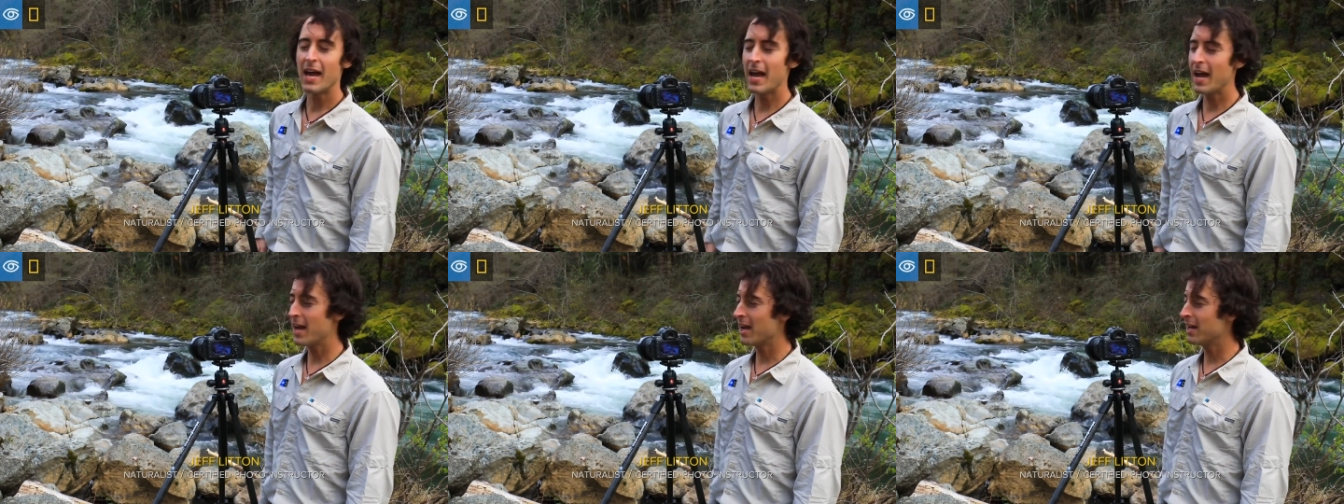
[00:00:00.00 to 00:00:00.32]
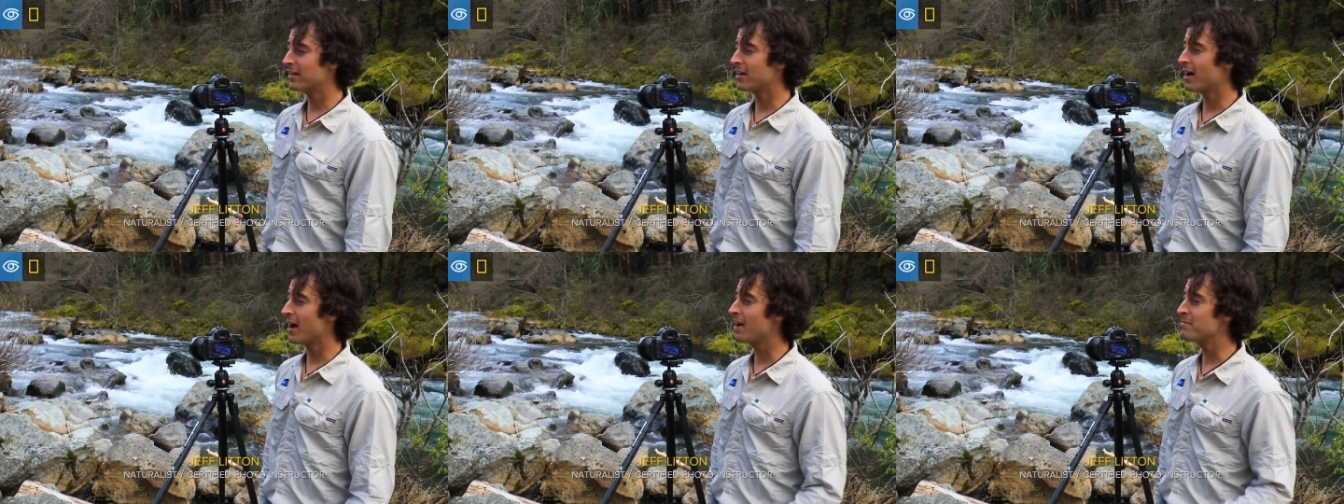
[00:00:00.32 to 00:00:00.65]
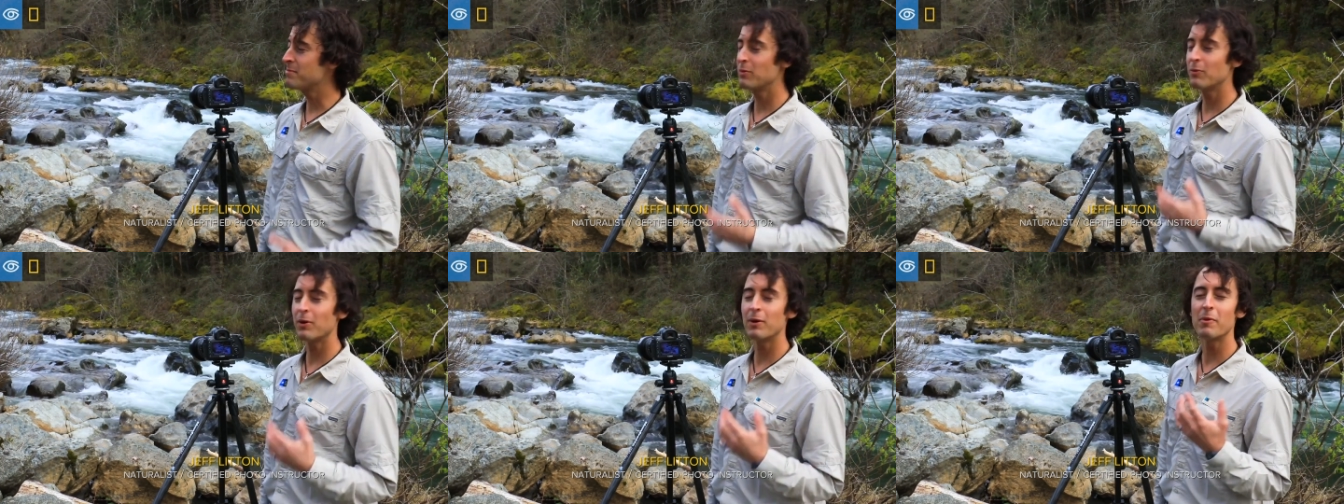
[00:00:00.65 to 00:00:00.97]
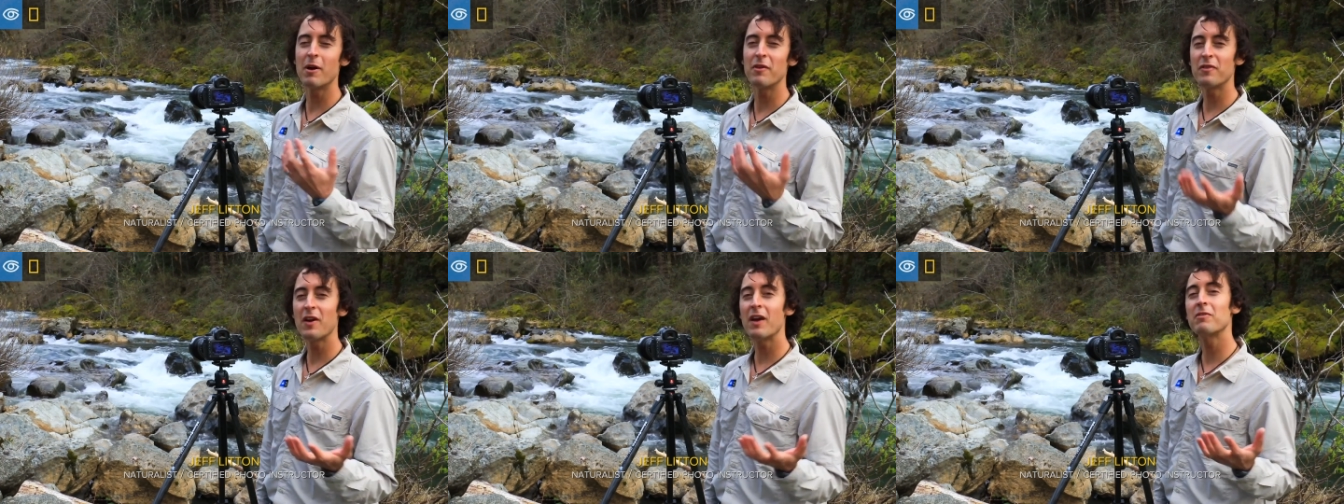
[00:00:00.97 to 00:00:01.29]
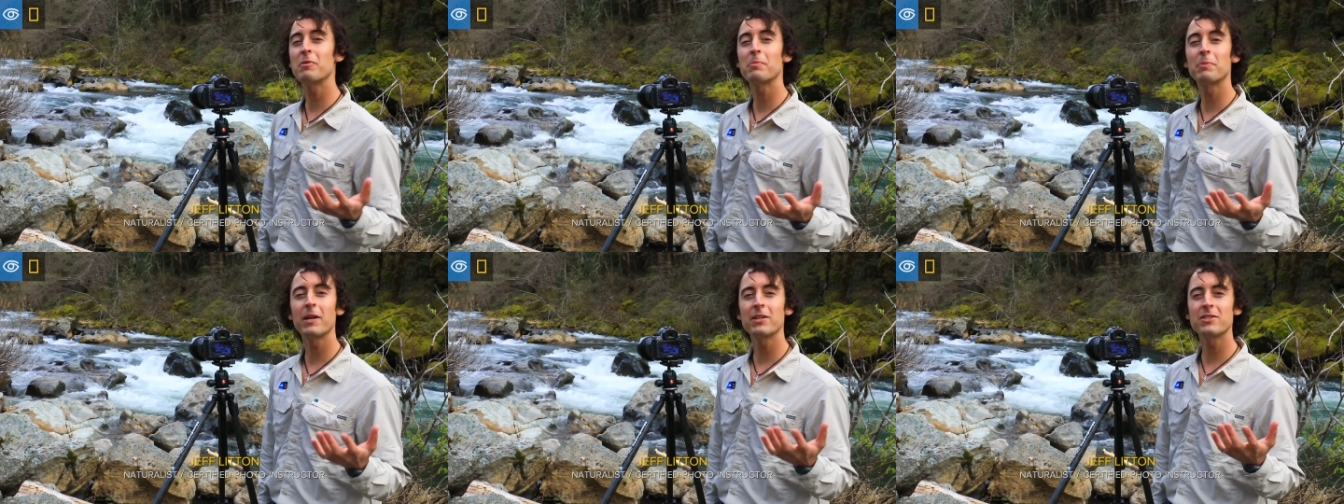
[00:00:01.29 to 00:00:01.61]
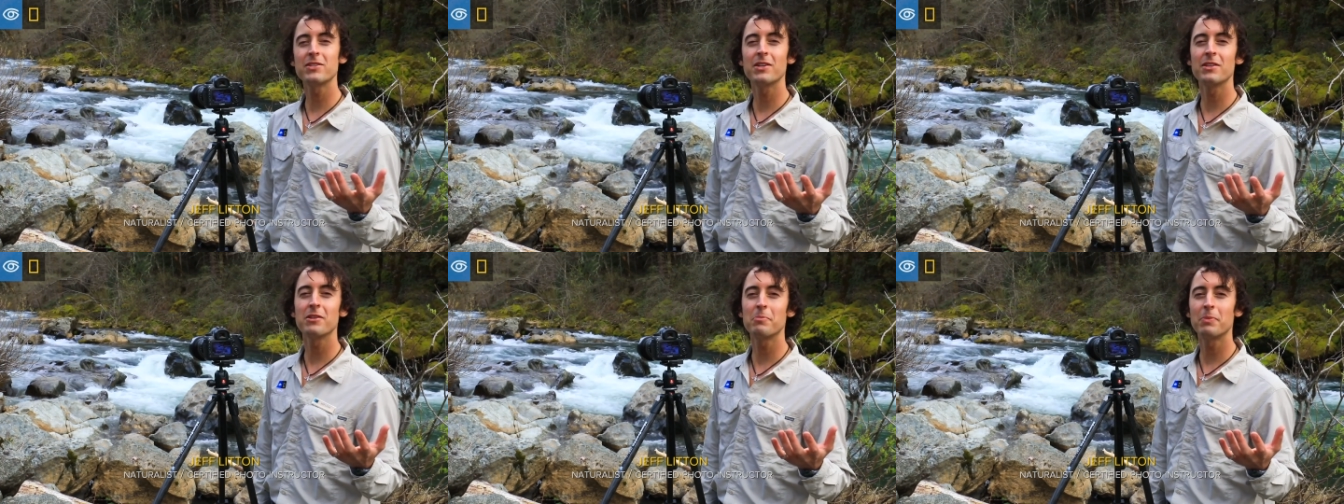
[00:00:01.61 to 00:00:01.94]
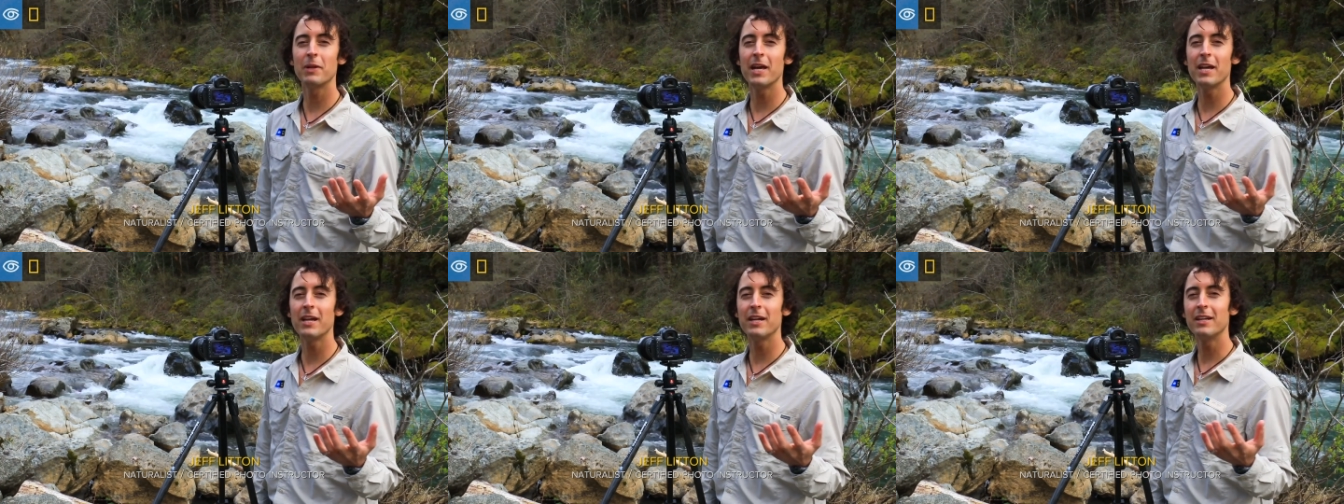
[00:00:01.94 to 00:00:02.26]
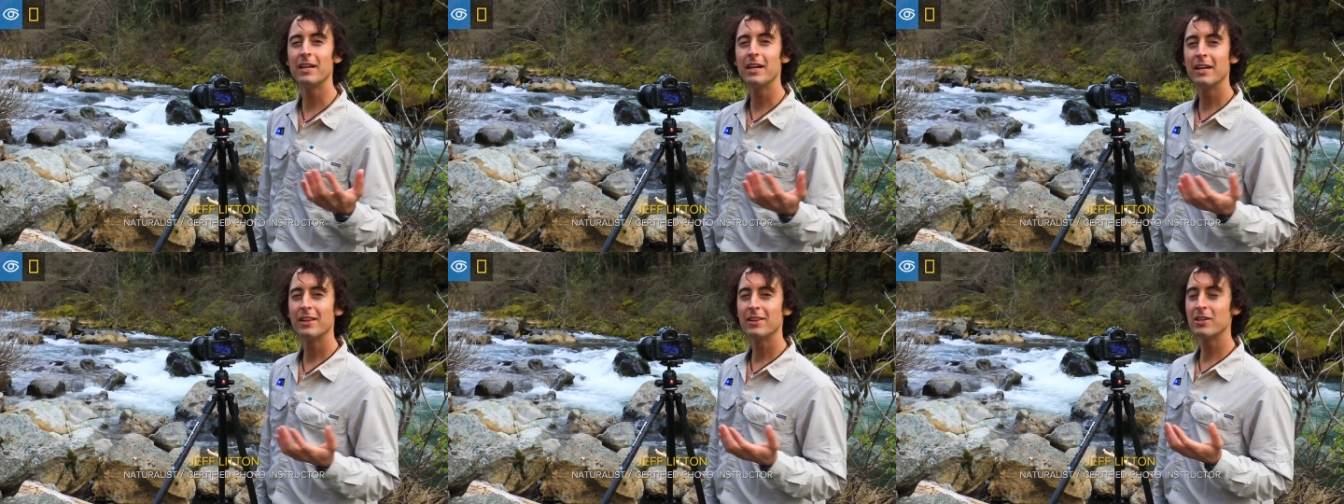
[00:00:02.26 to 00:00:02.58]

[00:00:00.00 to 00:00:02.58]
And I'm in one of my favorite places on the planet.